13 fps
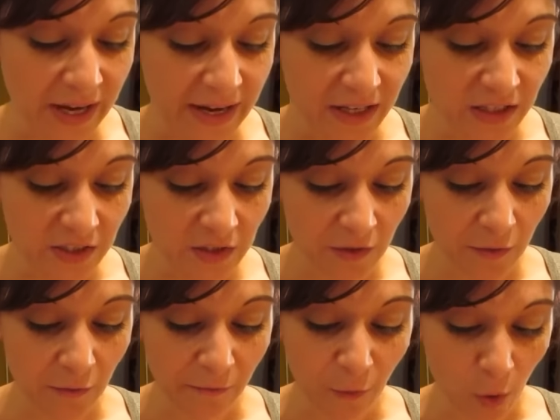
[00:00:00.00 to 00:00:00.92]
it's
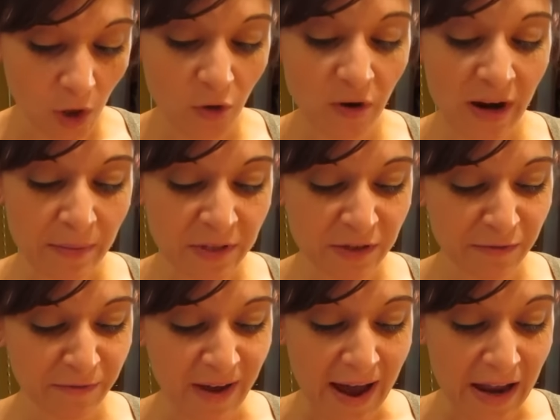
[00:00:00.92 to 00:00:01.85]
four grams
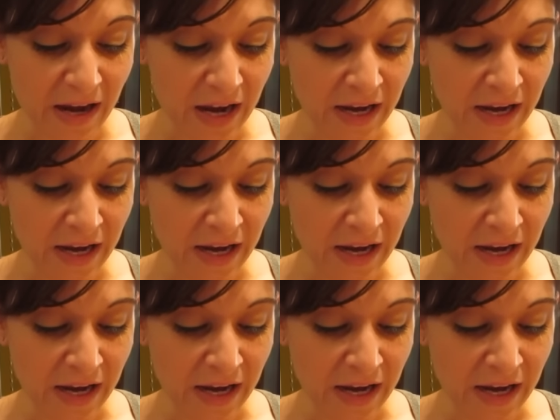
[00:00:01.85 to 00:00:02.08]
of fat